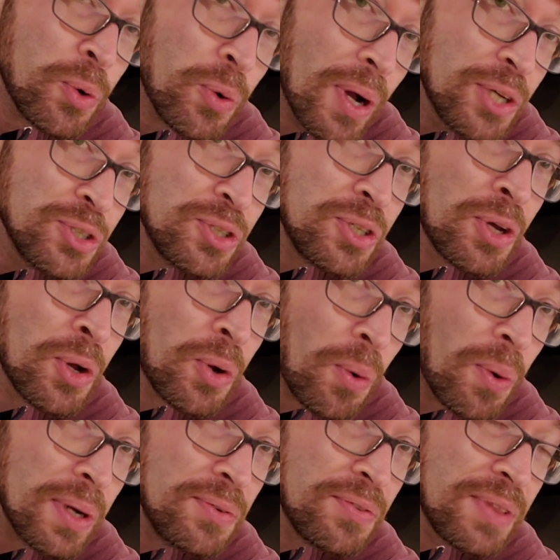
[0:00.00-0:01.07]
crushed
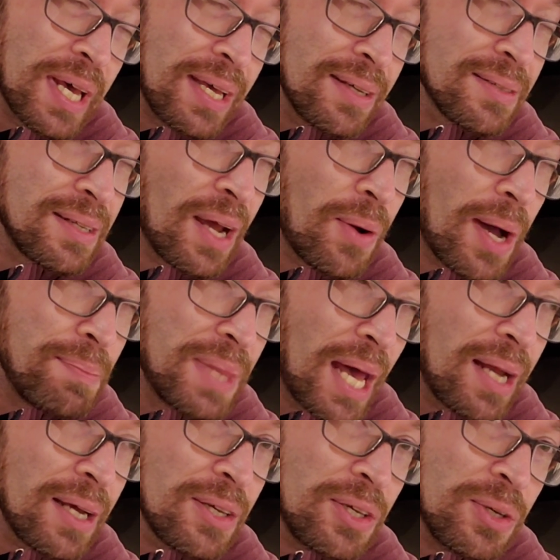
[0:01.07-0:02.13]
cornflakes. Now, I'm
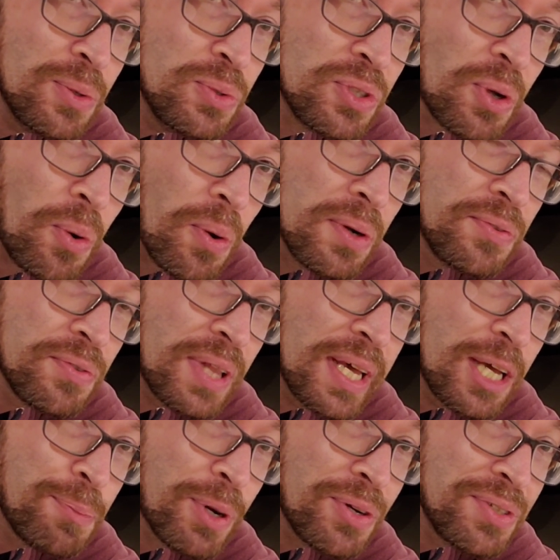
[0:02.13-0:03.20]
not a huge
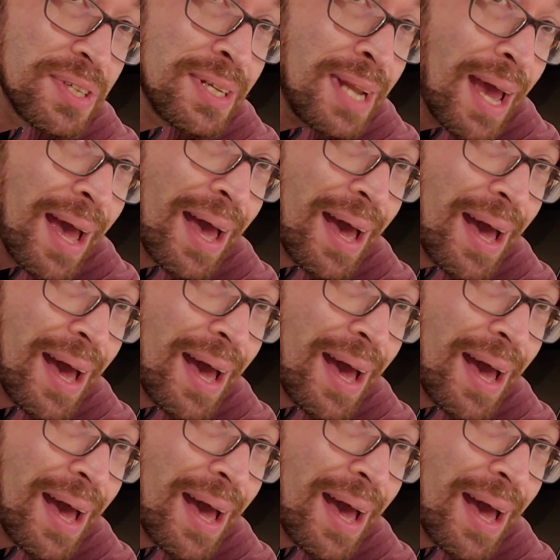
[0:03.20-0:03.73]
cornflake person.